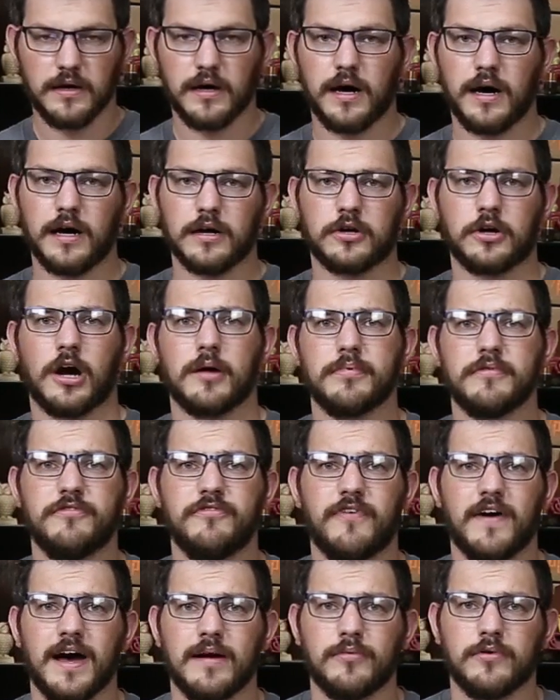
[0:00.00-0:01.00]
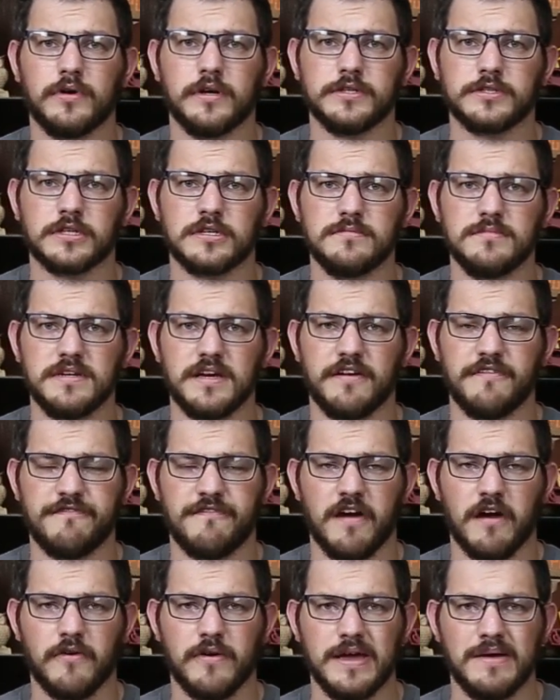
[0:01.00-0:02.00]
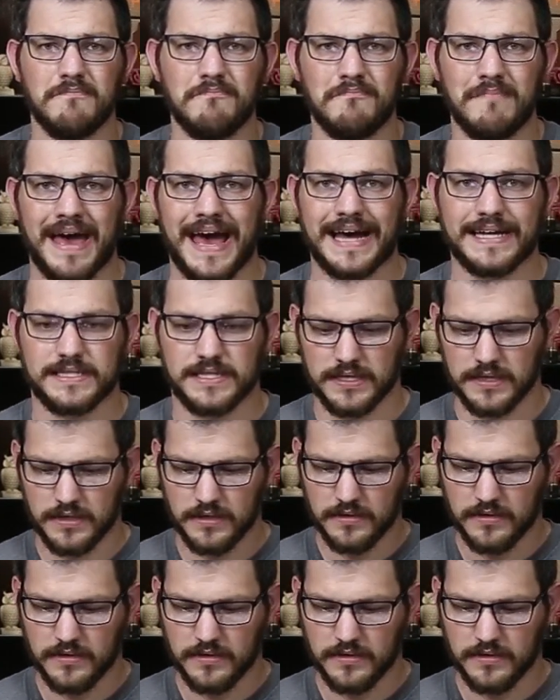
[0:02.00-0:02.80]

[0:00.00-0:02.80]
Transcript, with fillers: uh, carbon fiber is gonna be a very matte